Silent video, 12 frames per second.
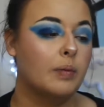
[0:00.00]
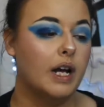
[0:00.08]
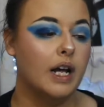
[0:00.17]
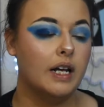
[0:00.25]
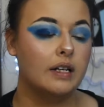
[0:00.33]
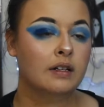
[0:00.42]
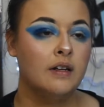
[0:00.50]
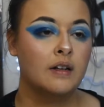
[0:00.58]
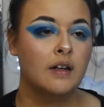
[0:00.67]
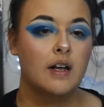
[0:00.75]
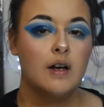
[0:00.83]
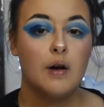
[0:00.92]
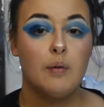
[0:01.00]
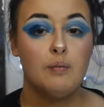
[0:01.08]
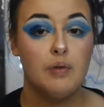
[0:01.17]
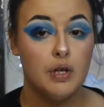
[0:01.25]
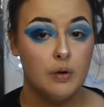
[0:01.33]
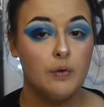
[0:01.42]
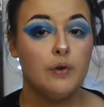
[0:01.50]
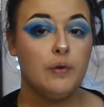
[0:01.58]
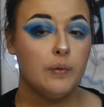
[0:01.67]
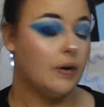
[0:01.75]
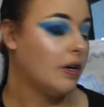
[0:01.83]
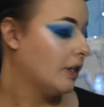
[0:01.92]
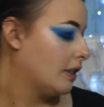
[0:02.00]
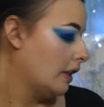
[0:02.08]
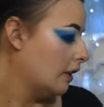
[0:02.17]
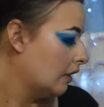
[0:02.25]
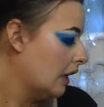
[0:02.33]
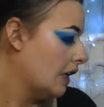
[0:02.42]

but beautiful person.